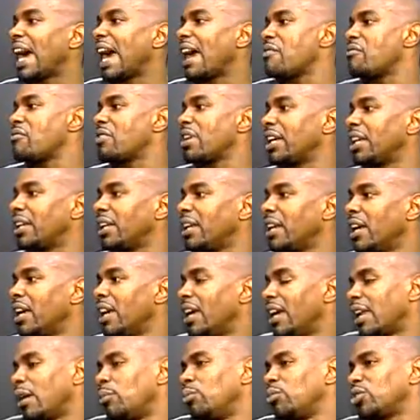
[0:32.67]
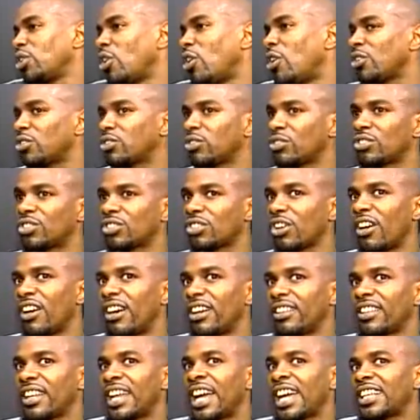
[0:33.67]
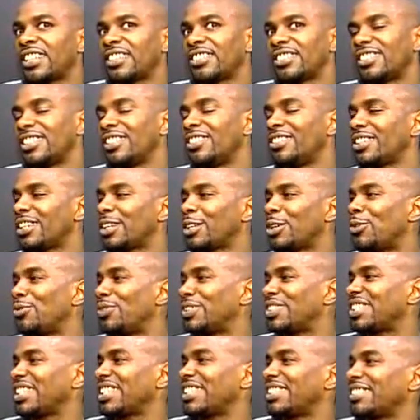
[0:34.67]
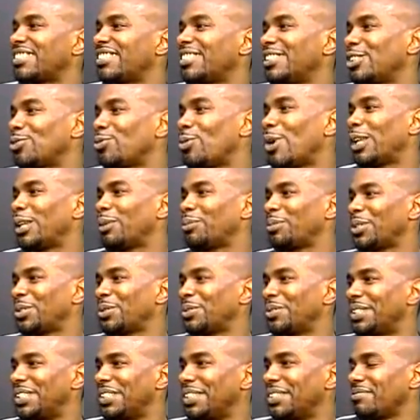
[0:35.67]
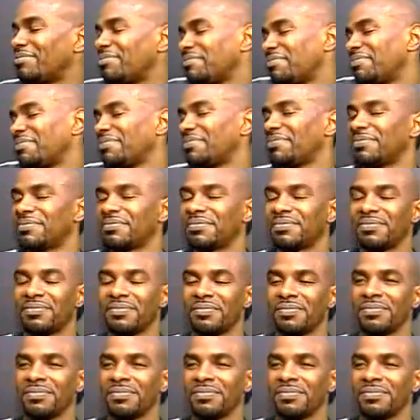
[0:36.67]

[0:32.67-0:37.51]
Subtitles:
rate. And I'm also sorry that I can still get over 10 assists while I'm doing it.